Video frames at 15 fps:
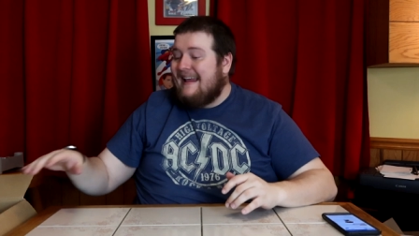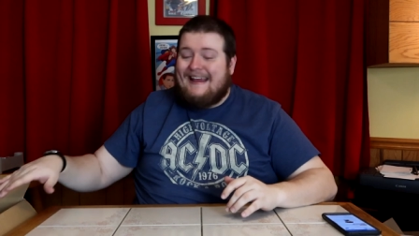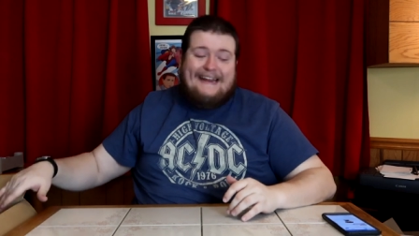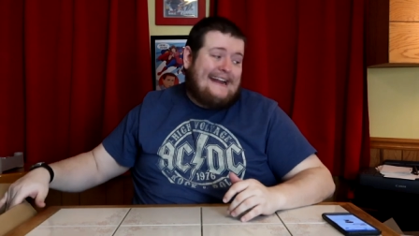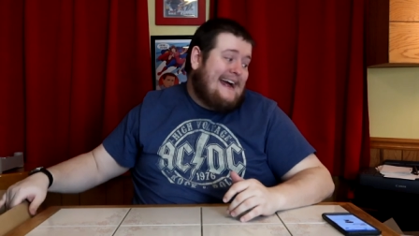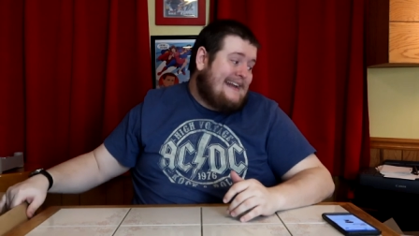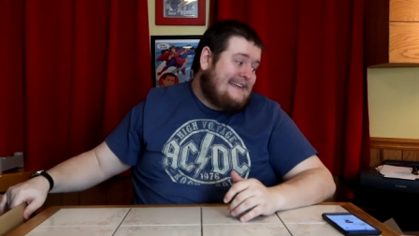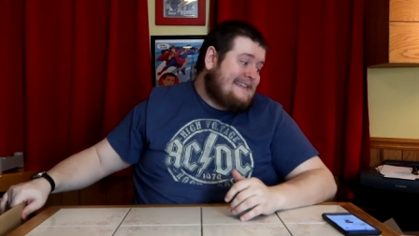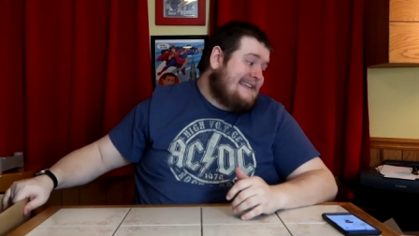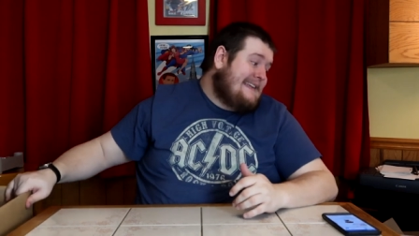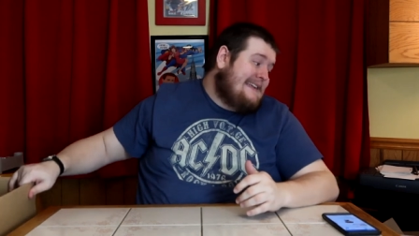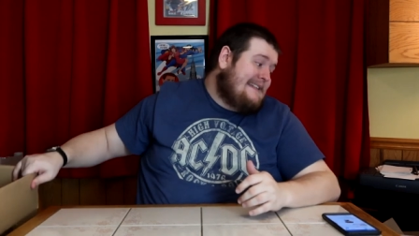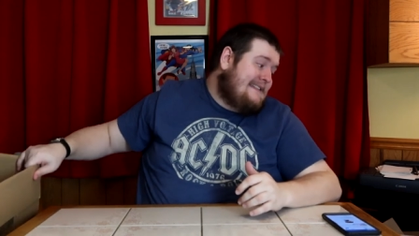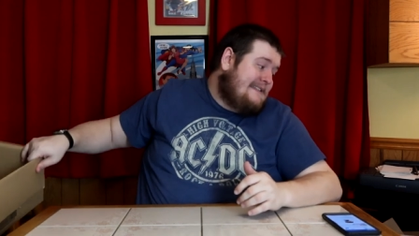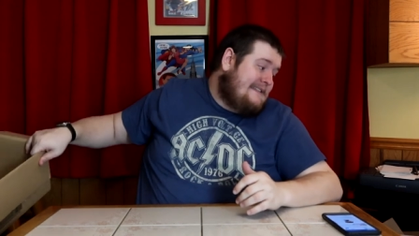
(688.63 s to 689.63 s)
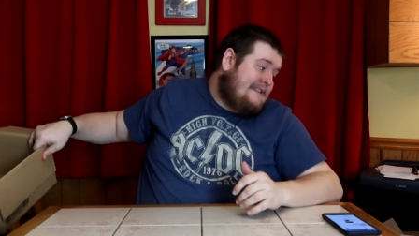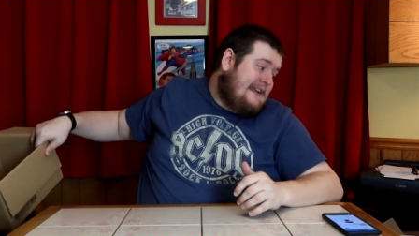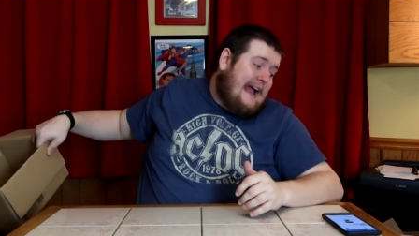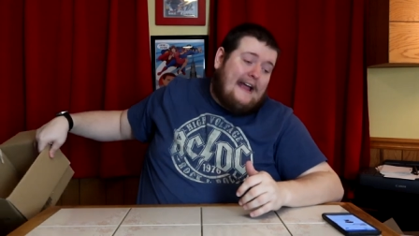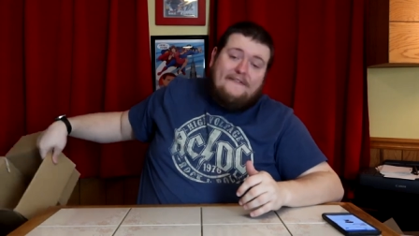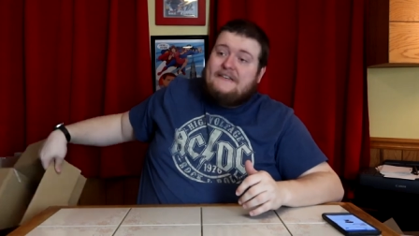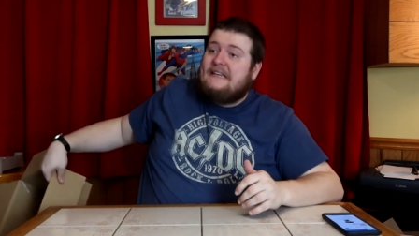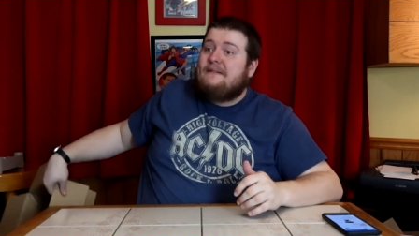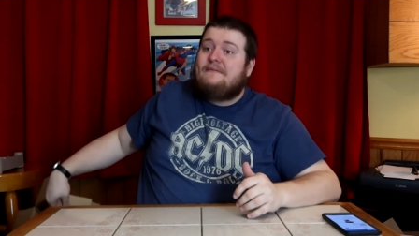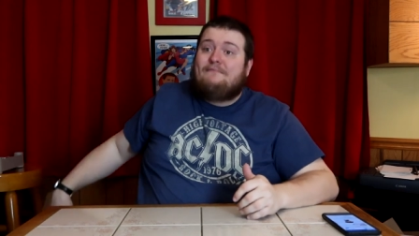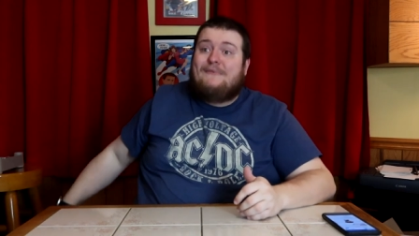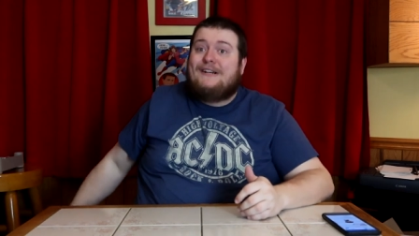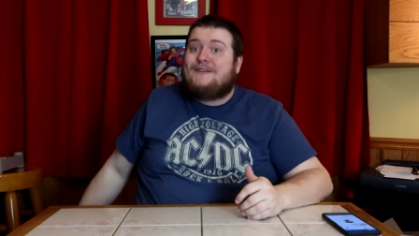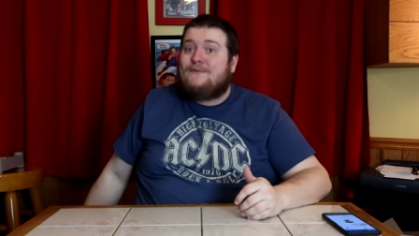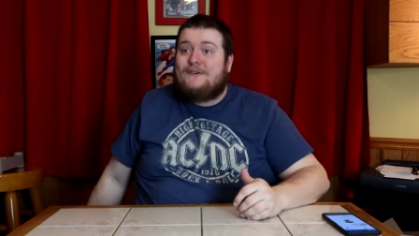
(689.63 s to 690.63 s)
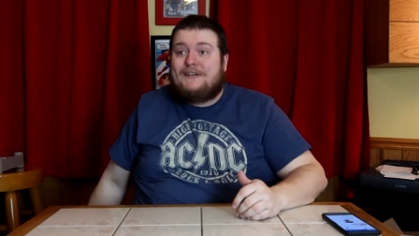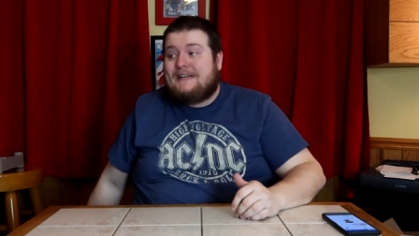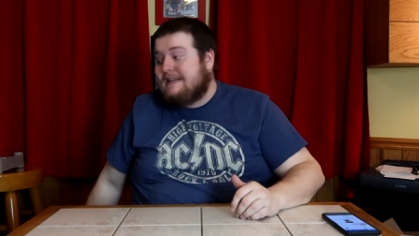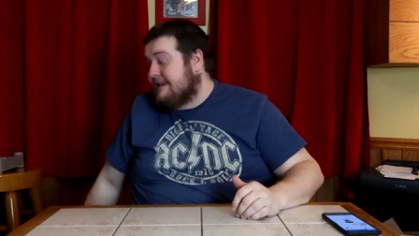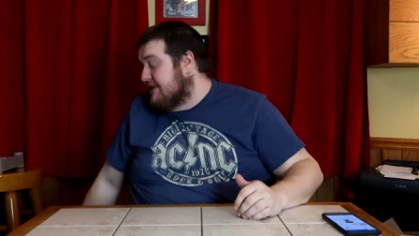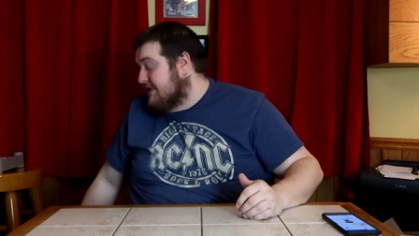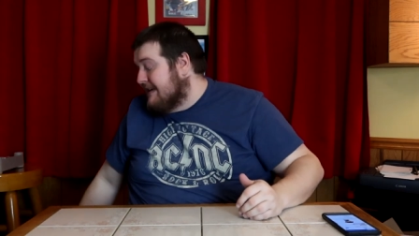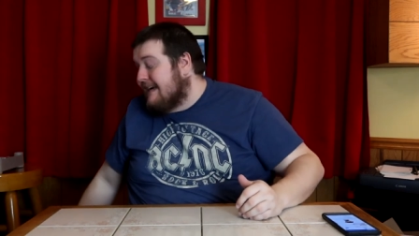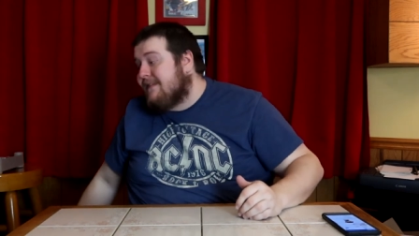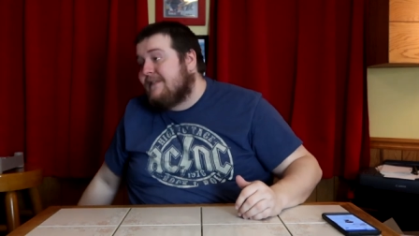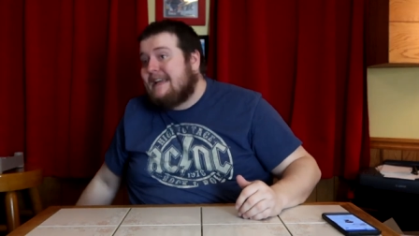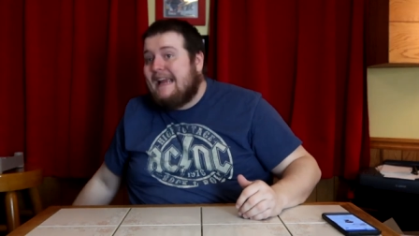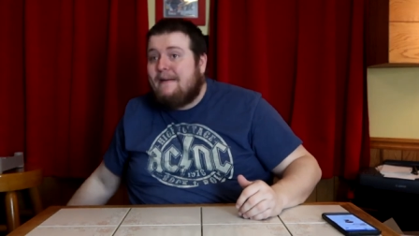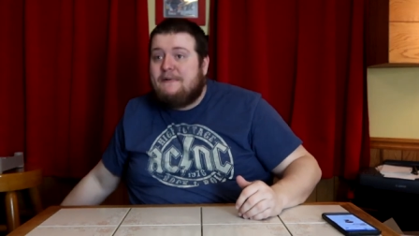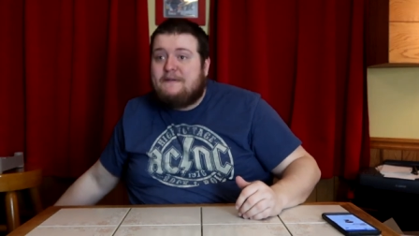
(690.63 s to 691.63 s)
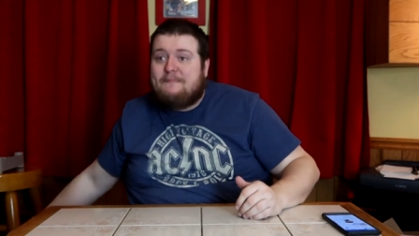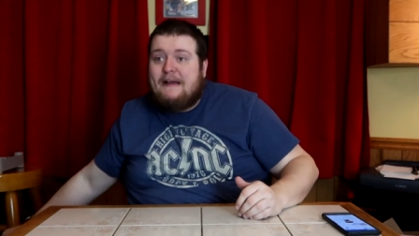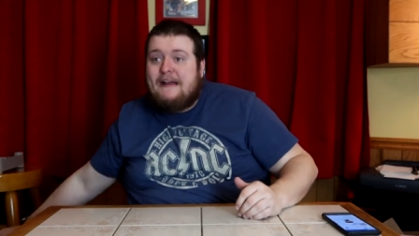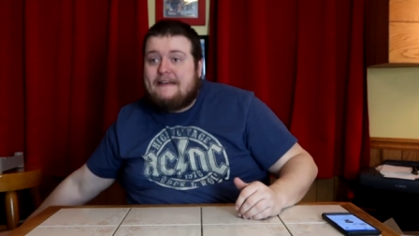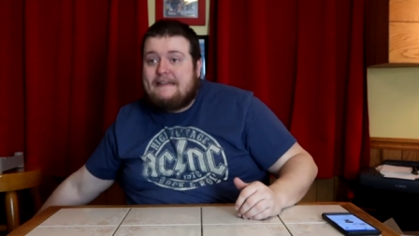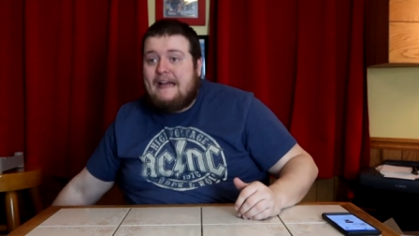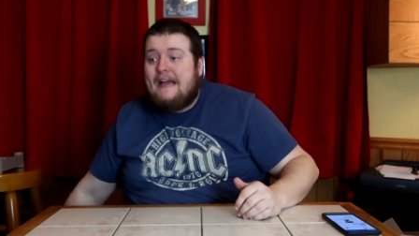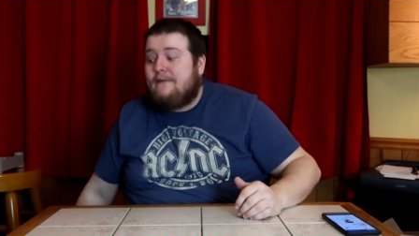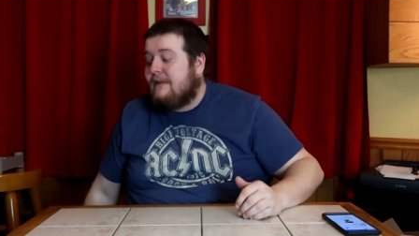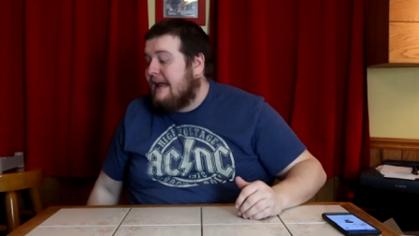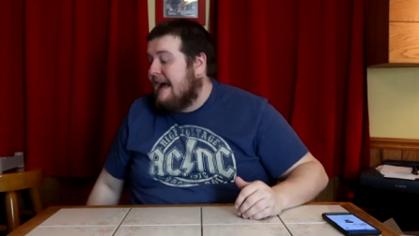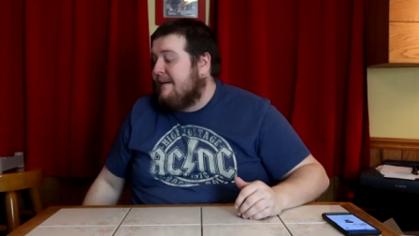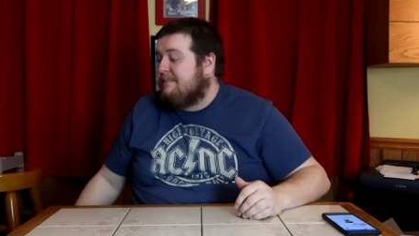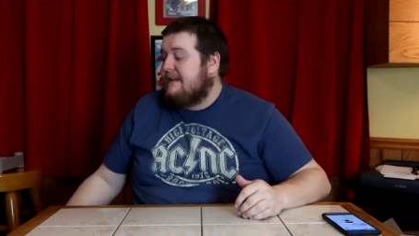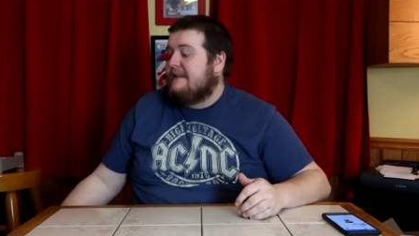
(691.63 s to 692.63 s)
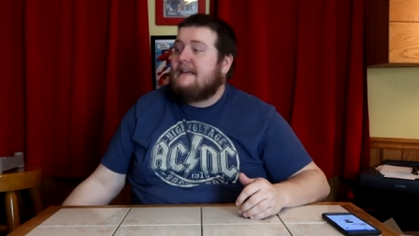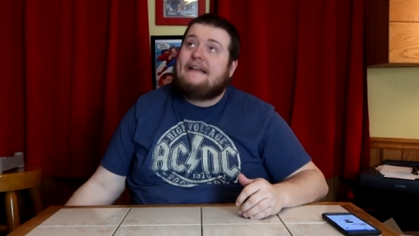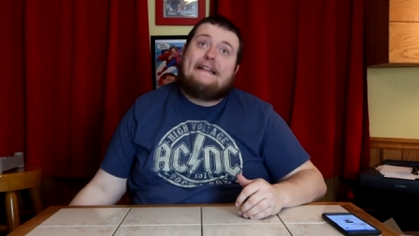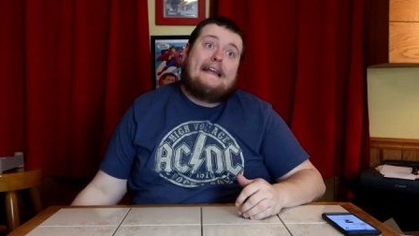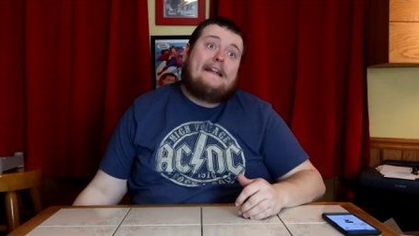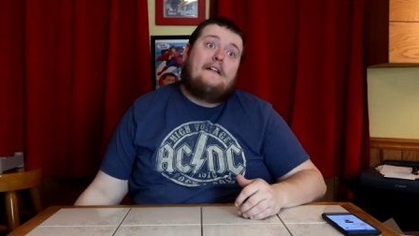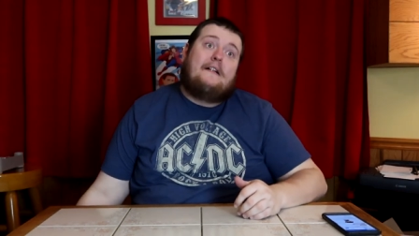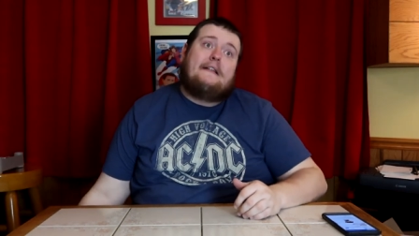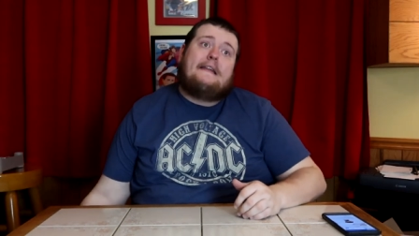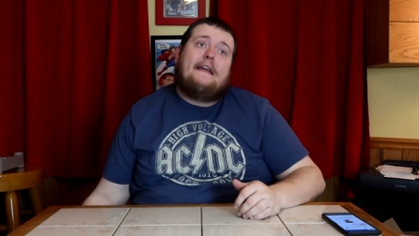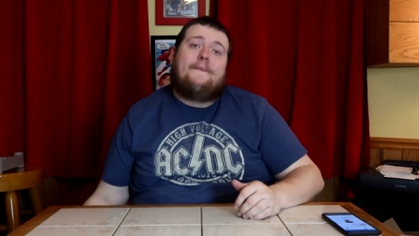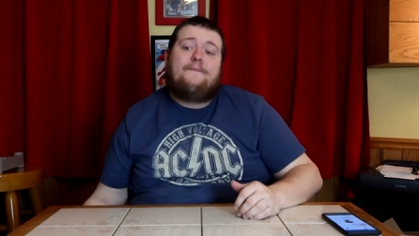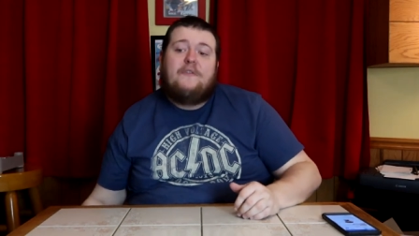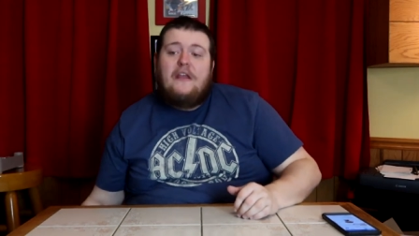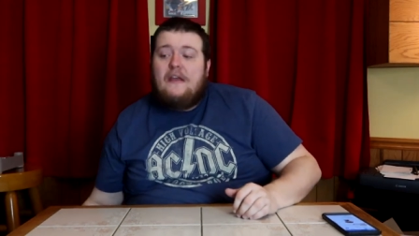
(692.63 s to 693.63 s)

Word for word: And honestly, I've seen much worse condition out of a damaged box. I will happily take that all day.